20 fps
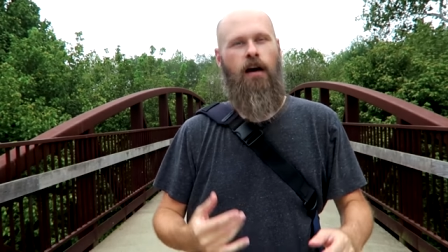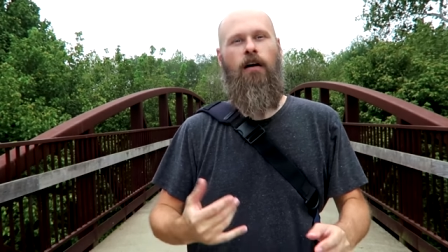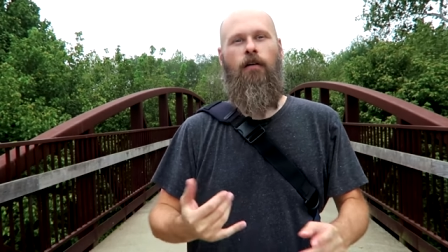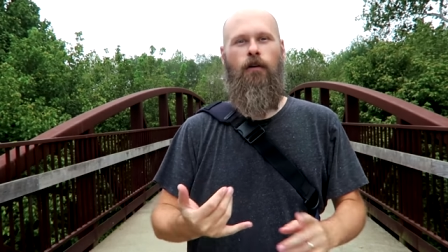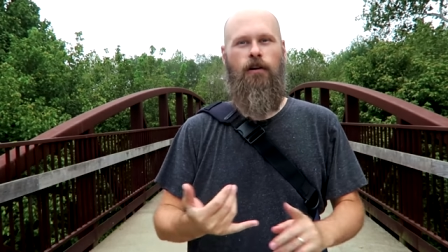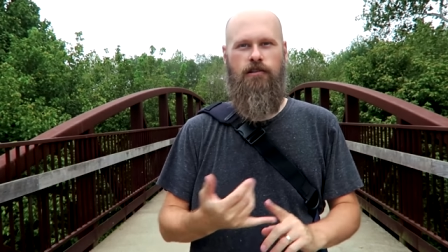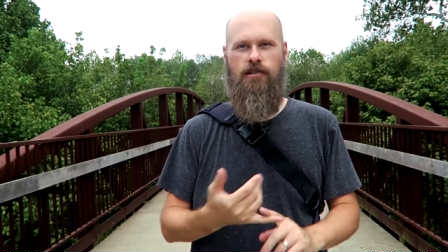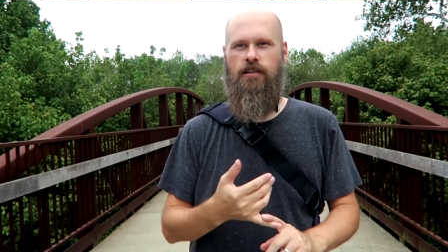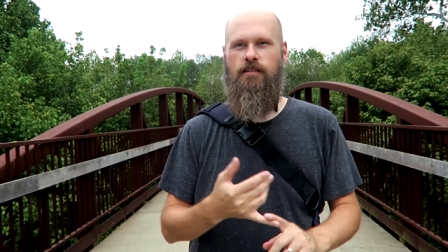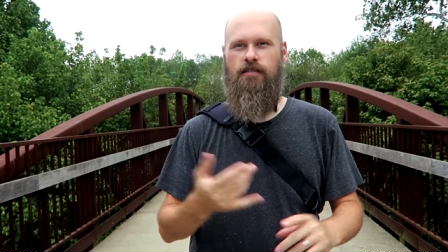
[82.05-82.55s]

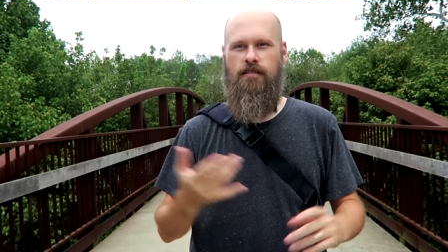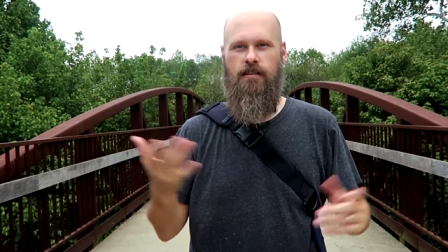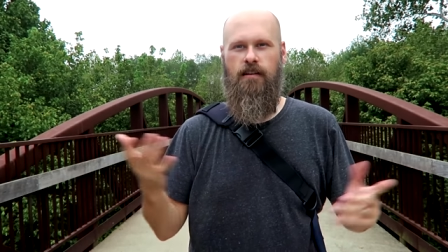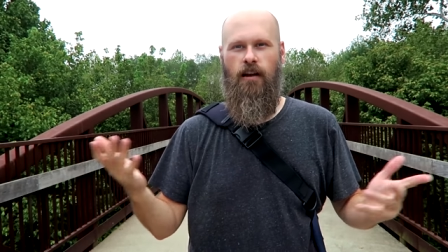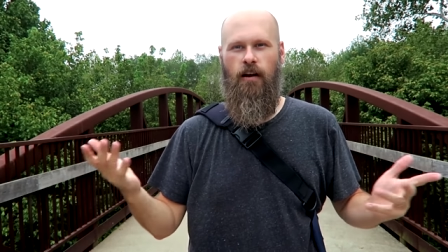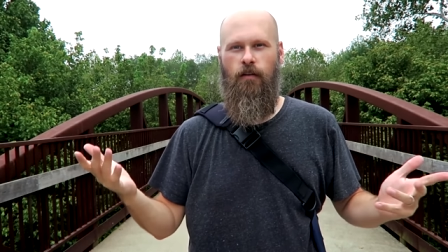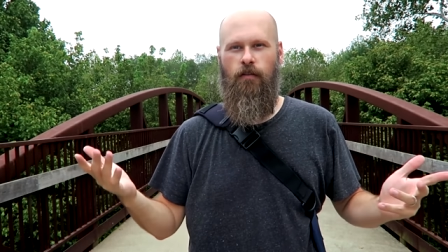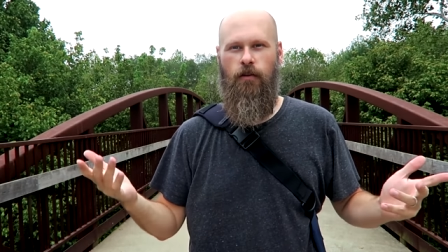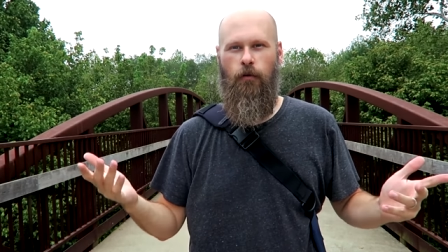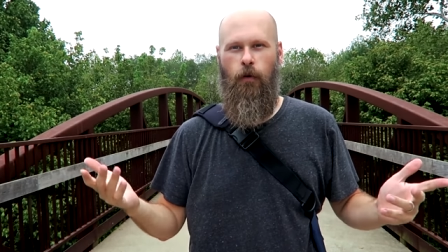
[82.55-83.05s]
which is, you
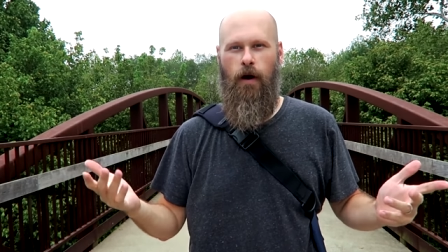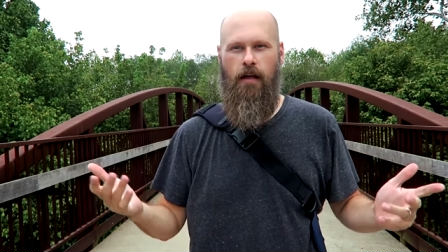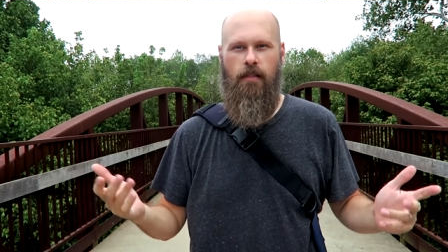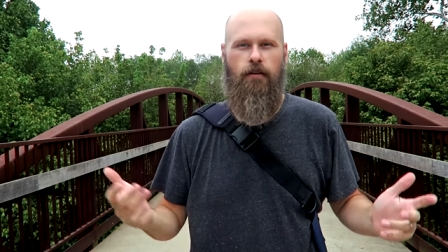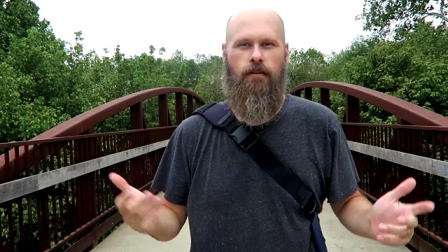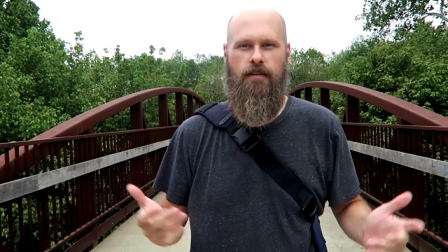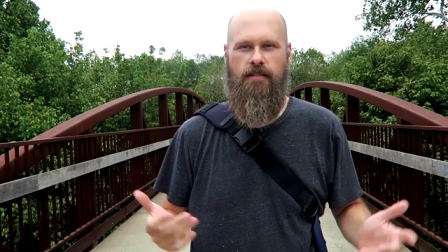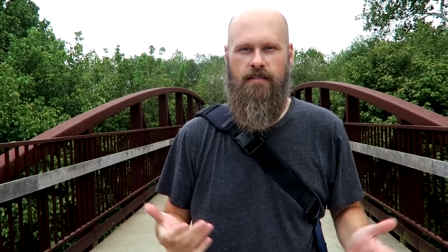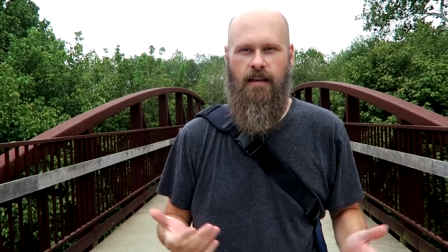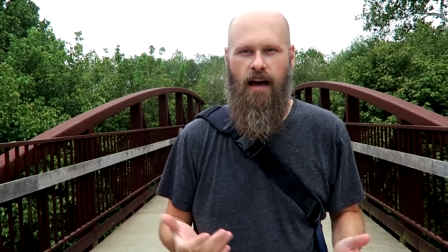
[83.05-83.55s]
know, the way
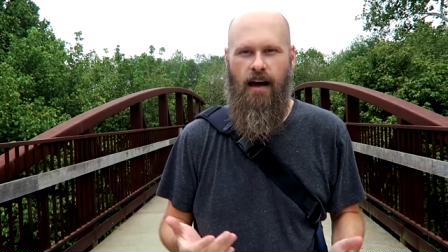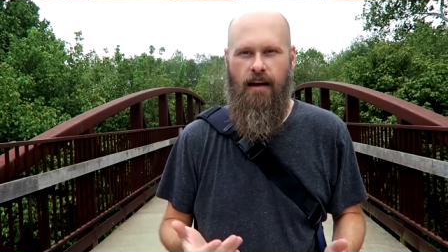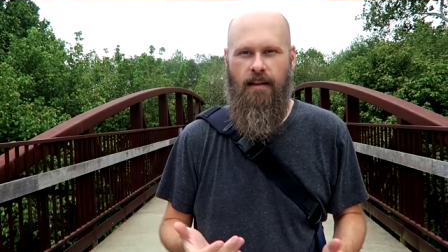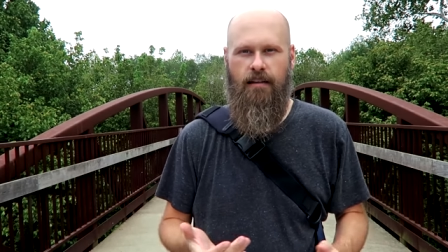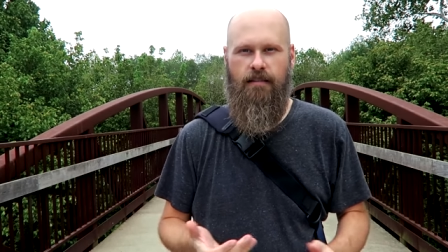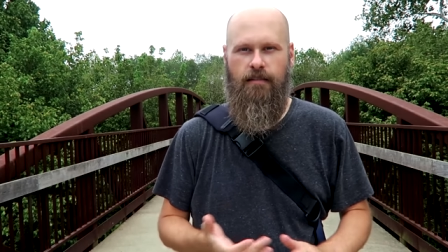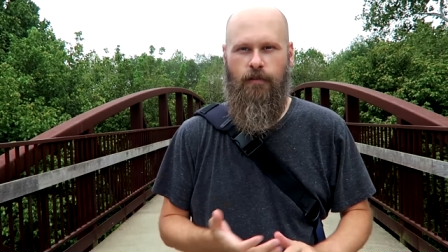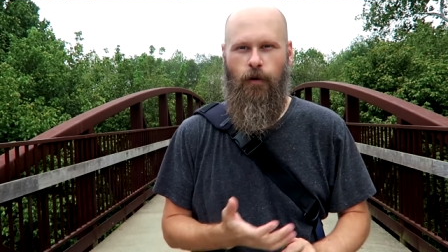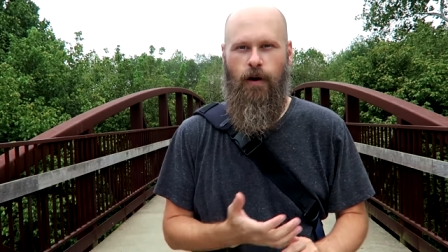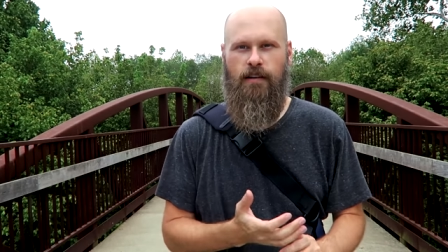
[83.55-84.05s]
they're designed.
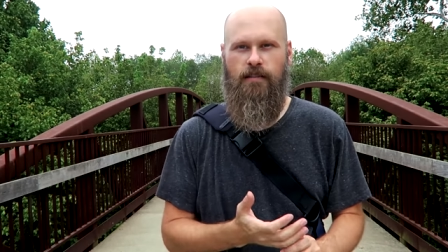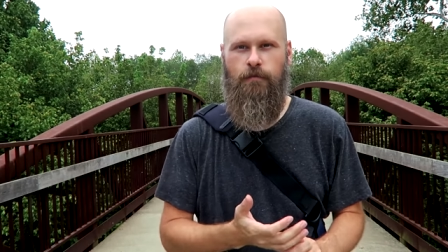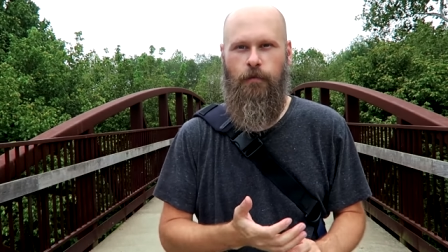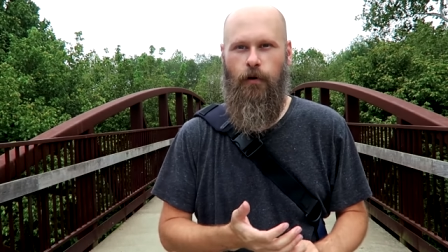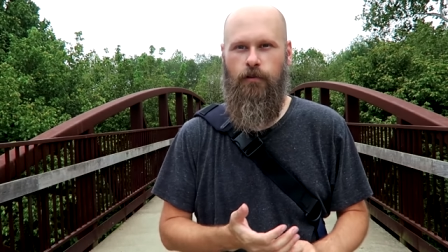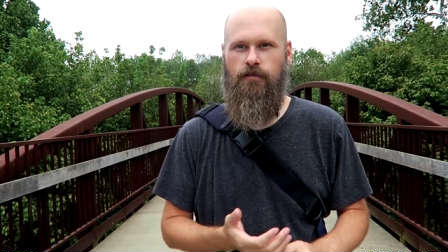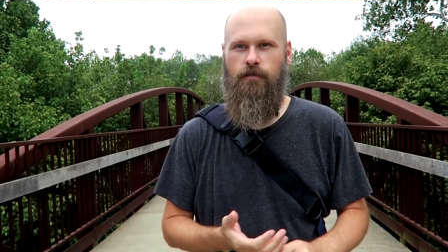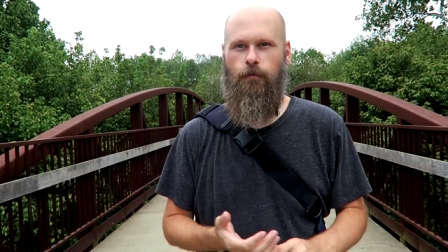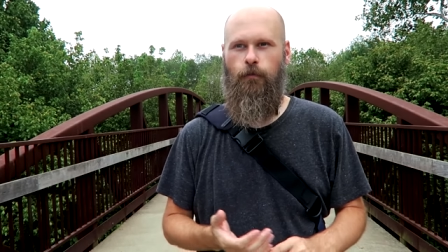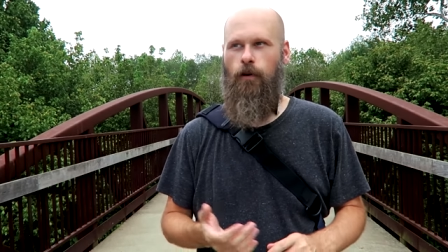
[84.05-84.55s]
That's the way it's
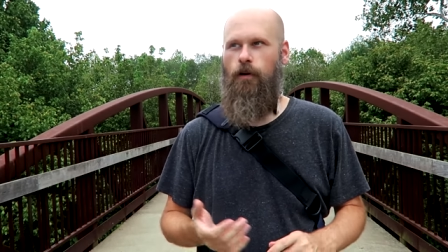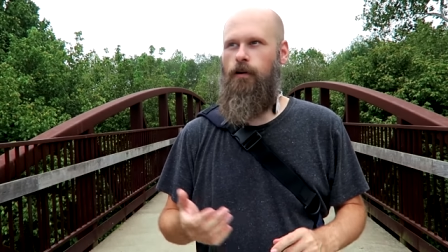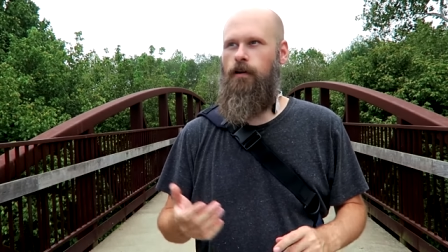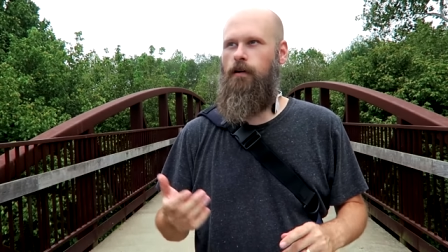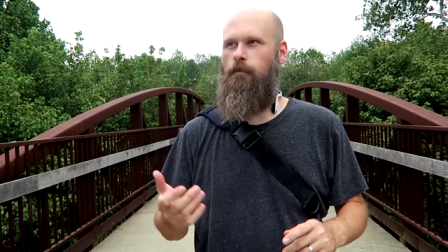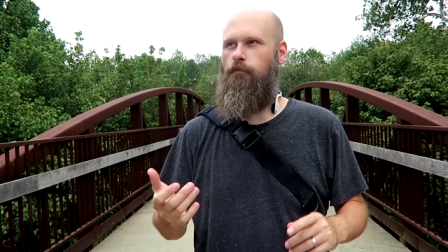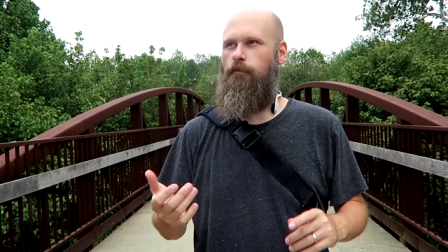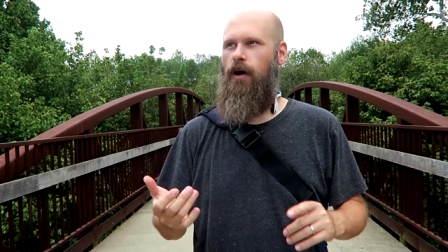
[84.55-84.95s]
supposed to work.